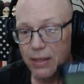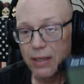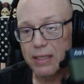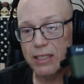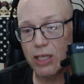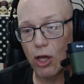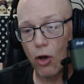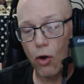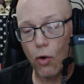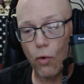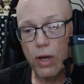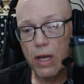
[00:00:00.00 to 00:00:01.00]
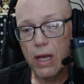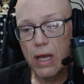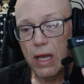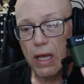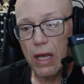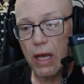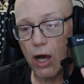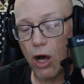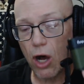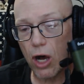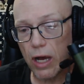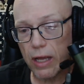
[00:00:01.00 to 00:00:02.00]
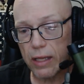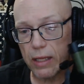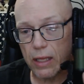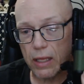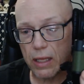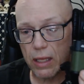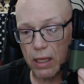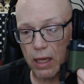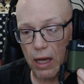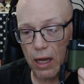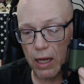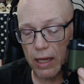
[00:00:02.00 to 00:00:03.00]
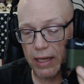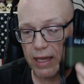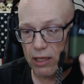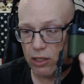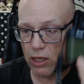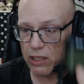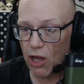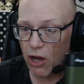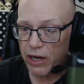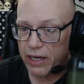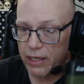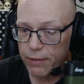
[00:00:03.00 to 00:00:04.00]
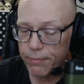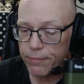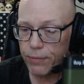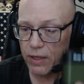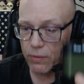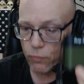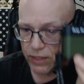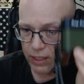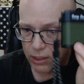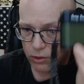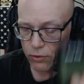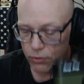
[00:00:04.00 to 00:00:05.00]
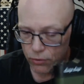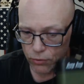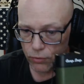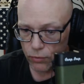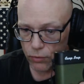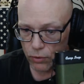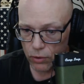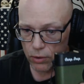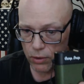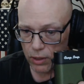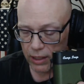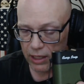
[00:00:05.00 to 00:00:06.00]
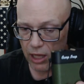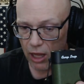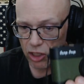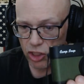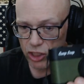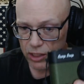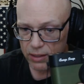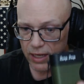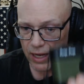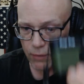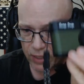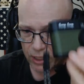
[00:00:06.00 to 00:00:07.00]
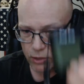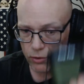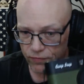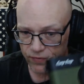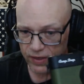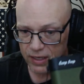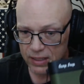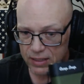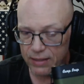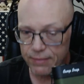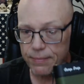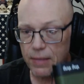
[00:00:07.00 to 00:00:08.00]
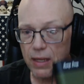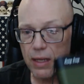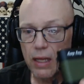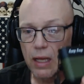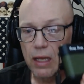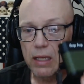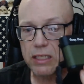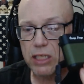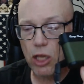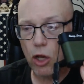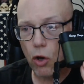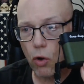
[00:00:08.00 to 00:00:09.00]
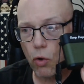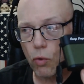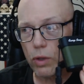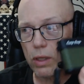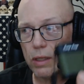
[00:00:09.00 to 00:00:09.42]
So, on again, not dogging them, but we need to acknowledge it and we need to fix it. So